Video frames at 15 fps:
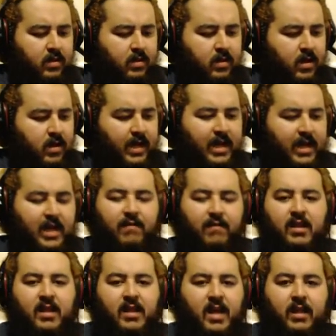I can't even
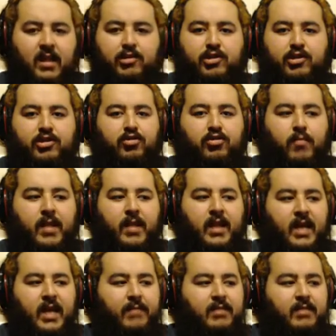think. There's just so many
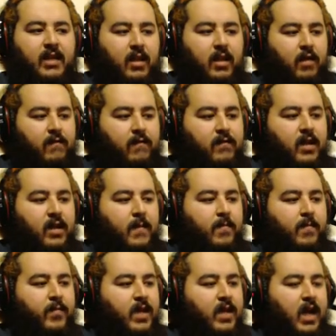games I loved.
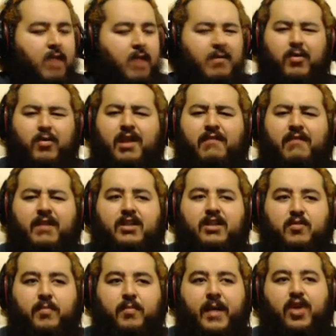I remember loving a
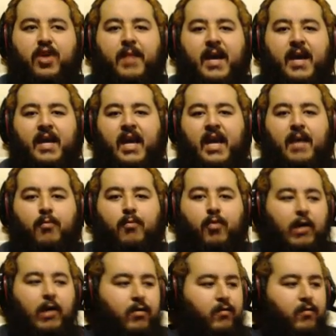Spider-Man game where I
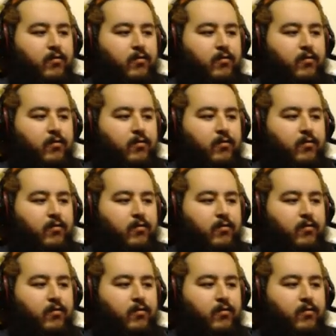would